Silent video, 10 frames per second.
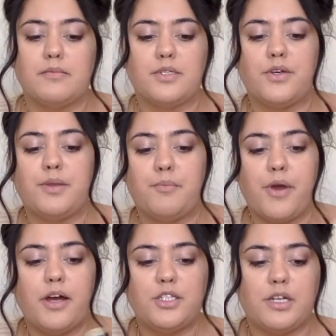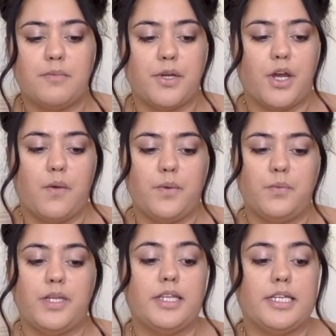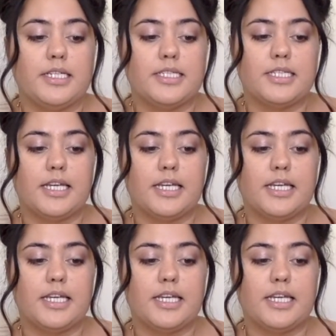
So the brow gel I'm going to go in with is